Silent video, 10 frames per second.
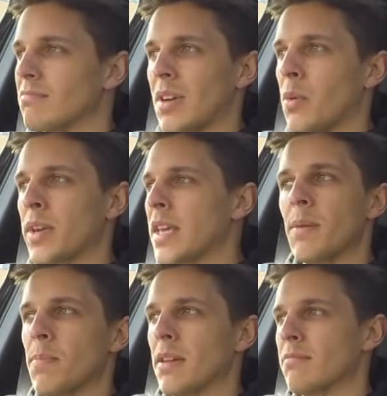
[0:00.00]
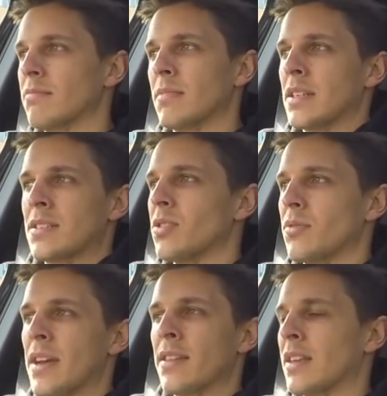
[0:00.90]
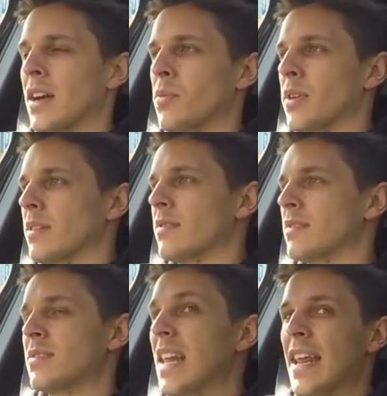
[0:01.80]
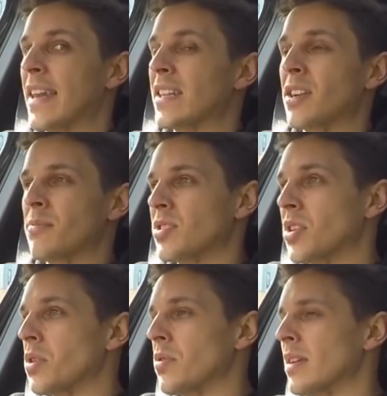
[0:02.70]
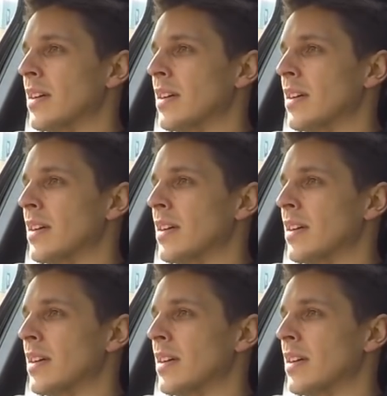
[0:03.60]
I want to keep it. That's not anything I want to sell it anytime soon.